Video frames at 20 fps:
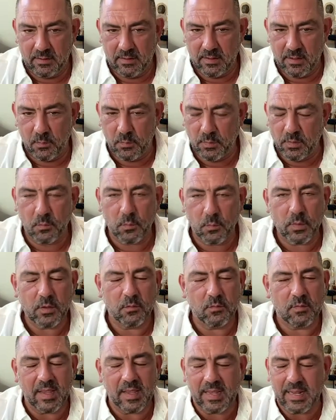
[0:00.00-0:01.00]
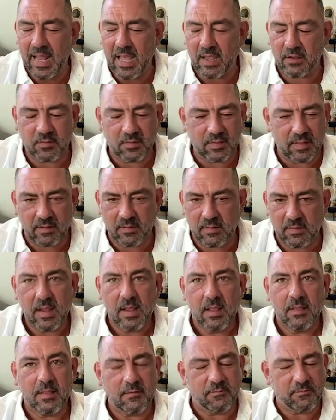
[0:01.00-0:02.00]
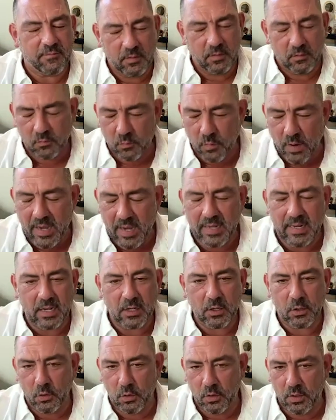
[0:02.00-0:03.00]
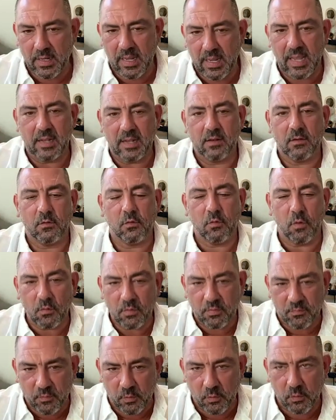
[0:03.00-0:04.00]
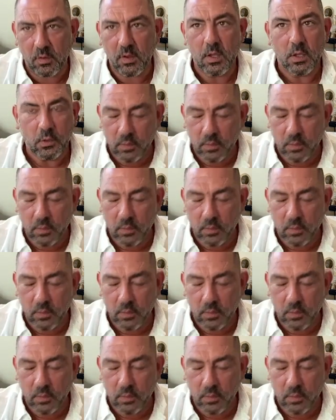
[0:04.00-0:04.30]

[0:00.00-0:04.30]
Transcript: When you take an action that feels right and good and growthful,